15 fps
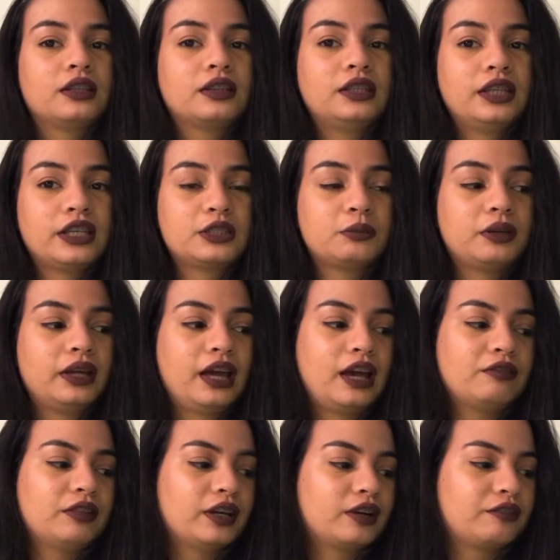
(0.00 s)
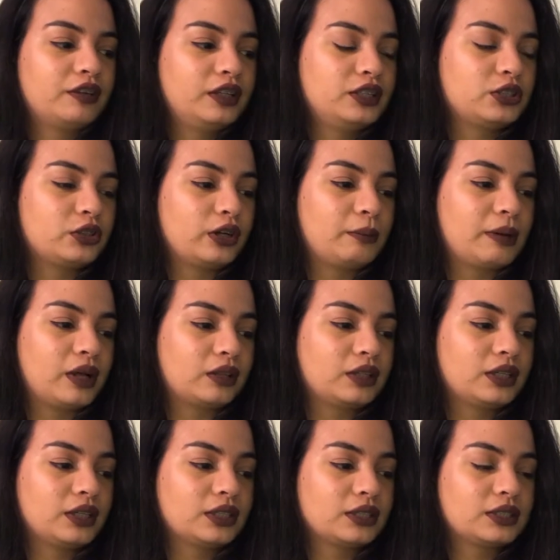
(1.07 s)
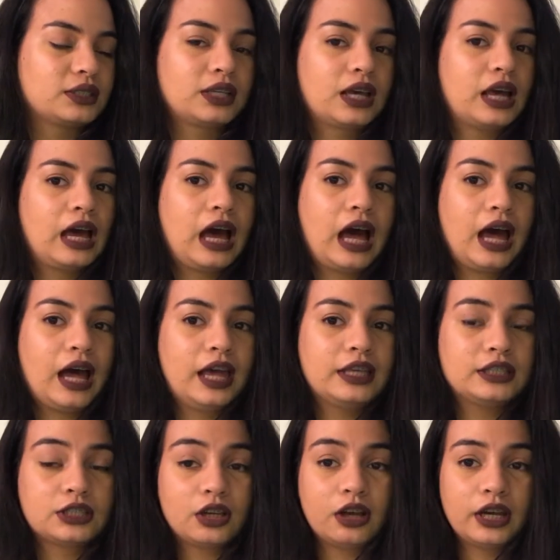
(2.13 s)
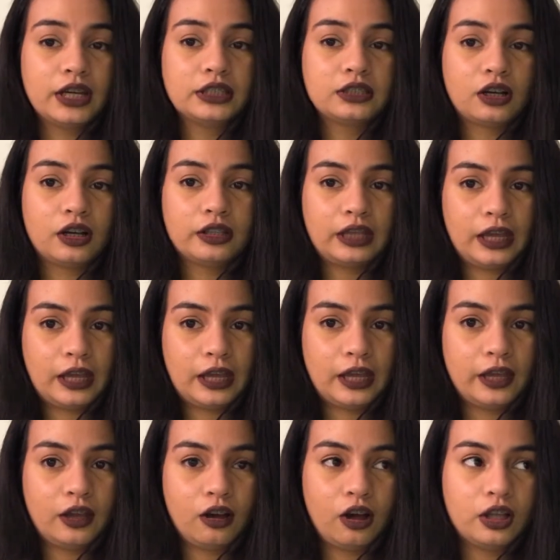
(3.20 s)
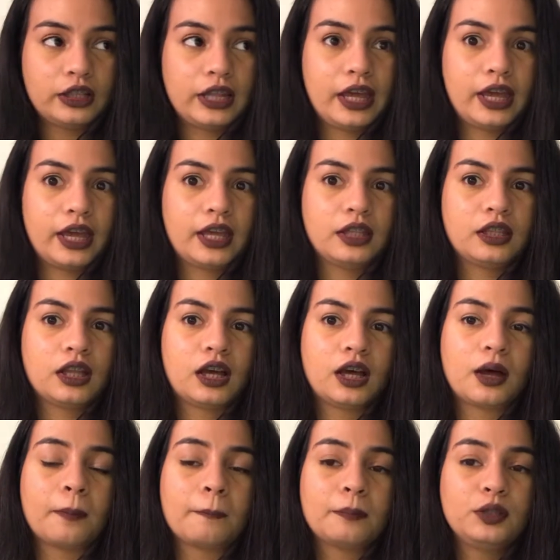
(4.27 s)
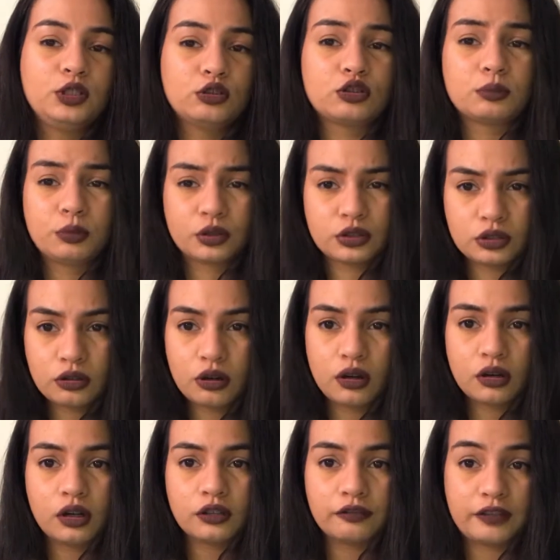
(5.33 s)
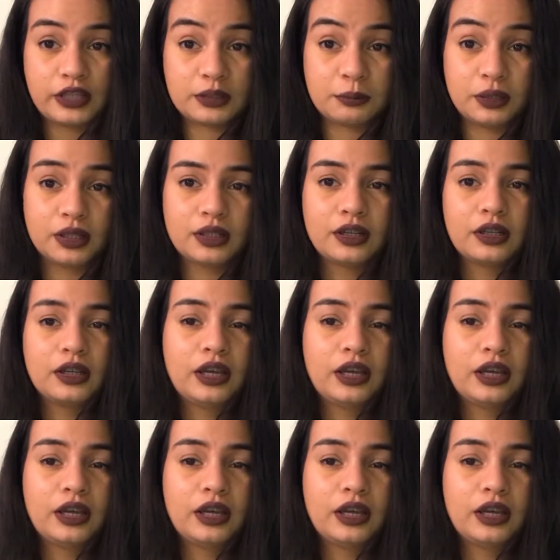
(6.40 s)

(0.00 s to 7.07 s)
The next one I have like a funny story about, because I saw it on a online used bookstore on Facebook,